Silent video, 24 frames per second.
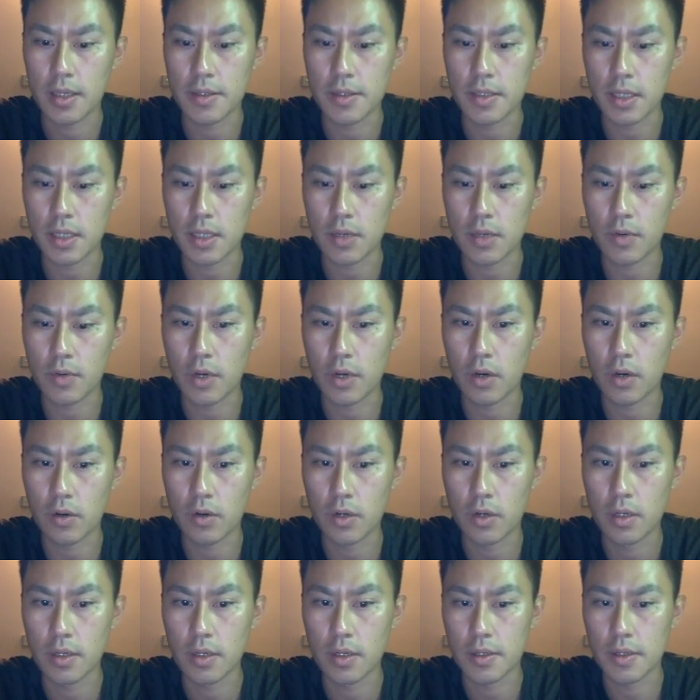0,
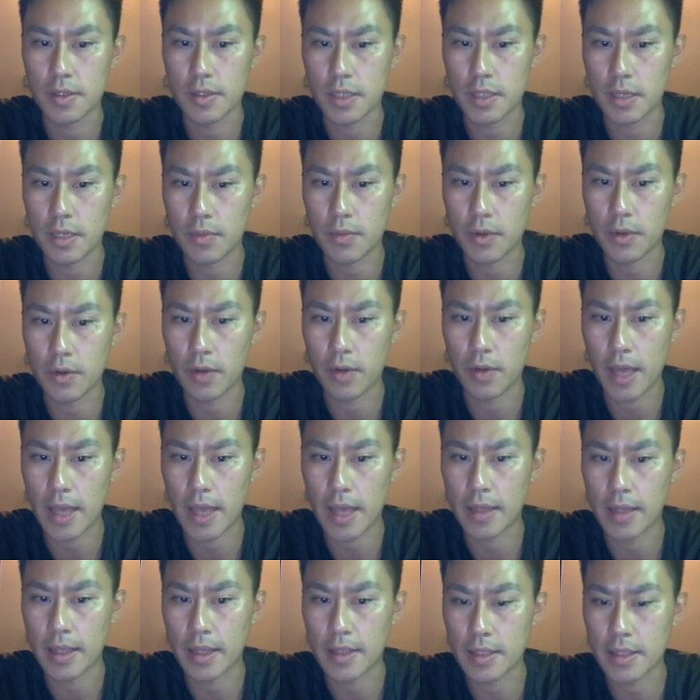0,
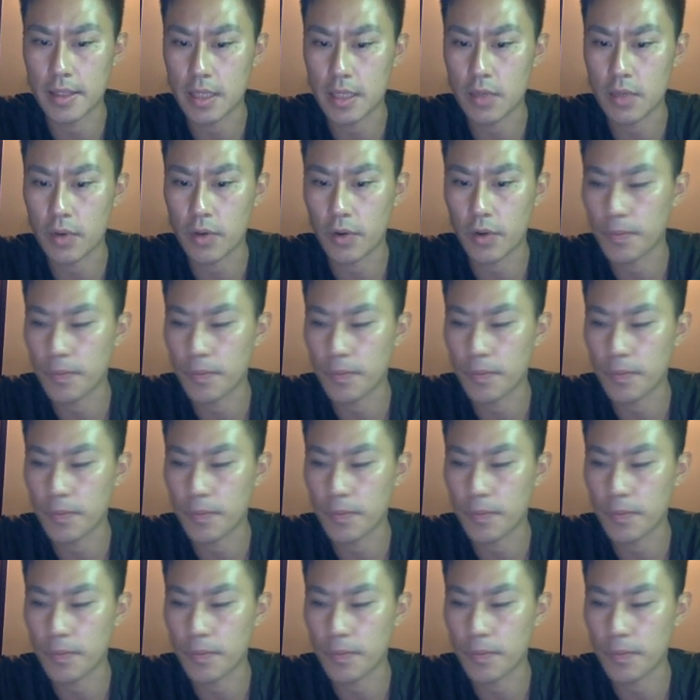and then 0,